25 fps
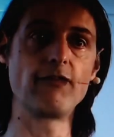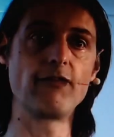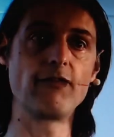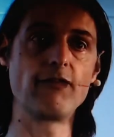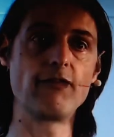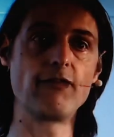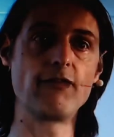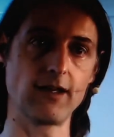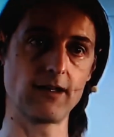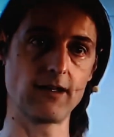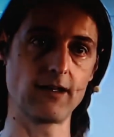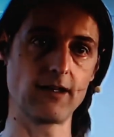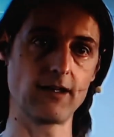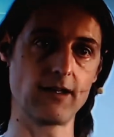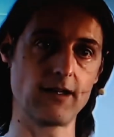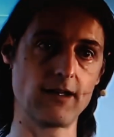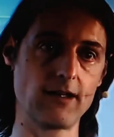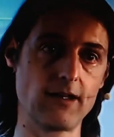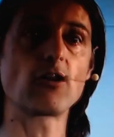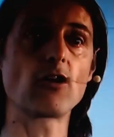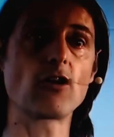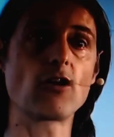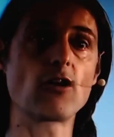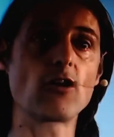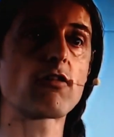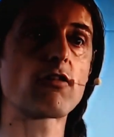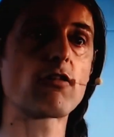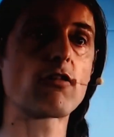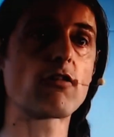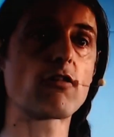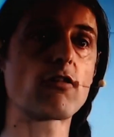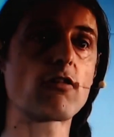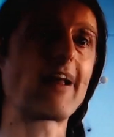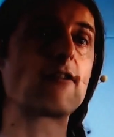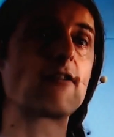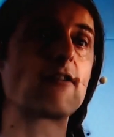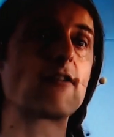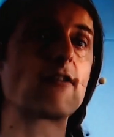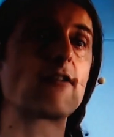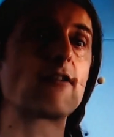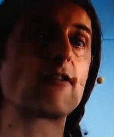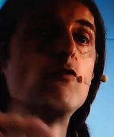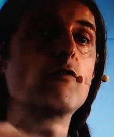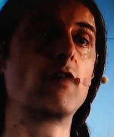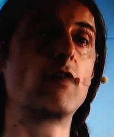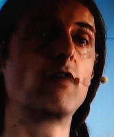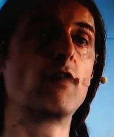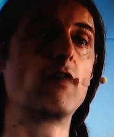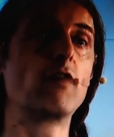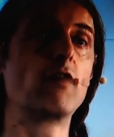field, but it also can
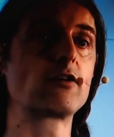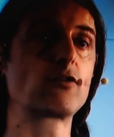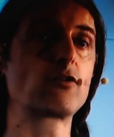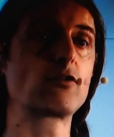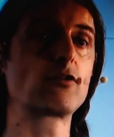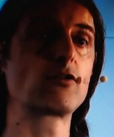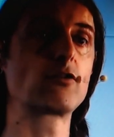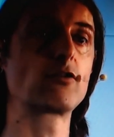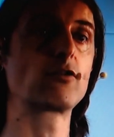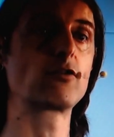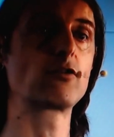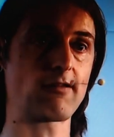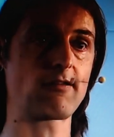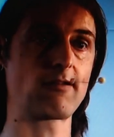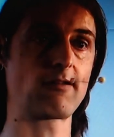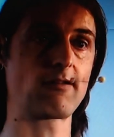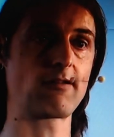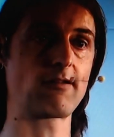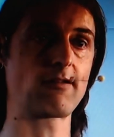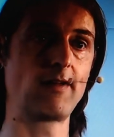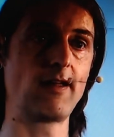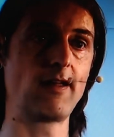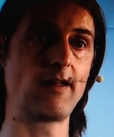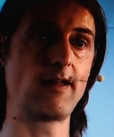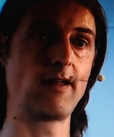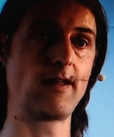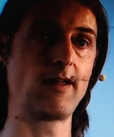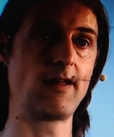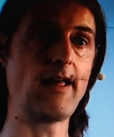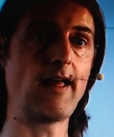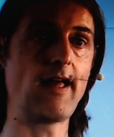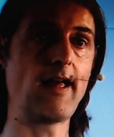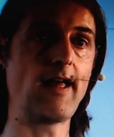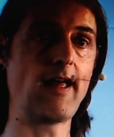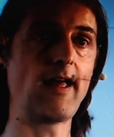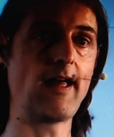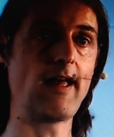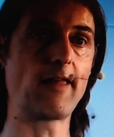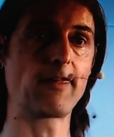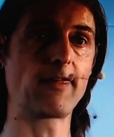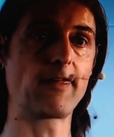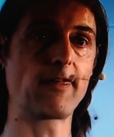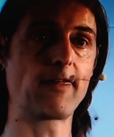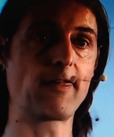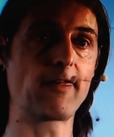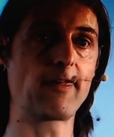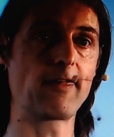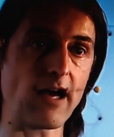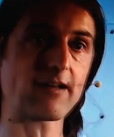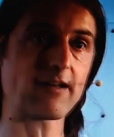hoover into us. And this
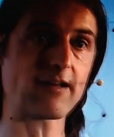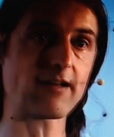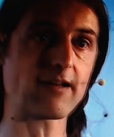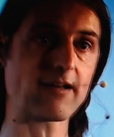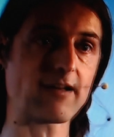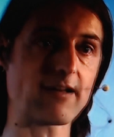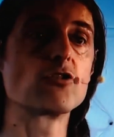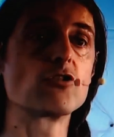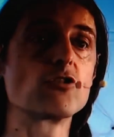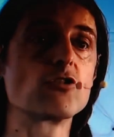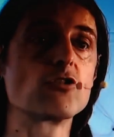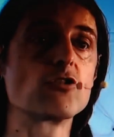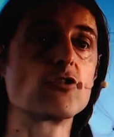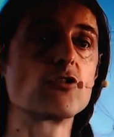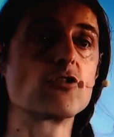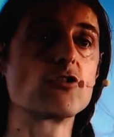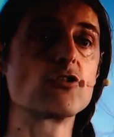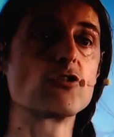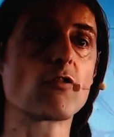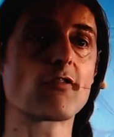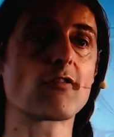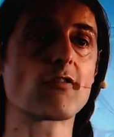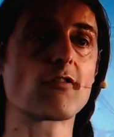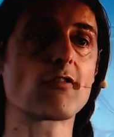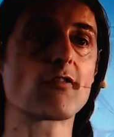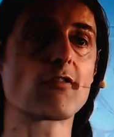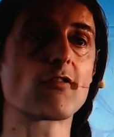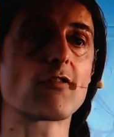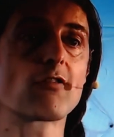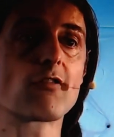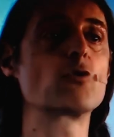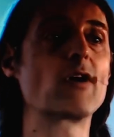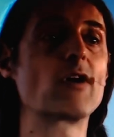structure knows how to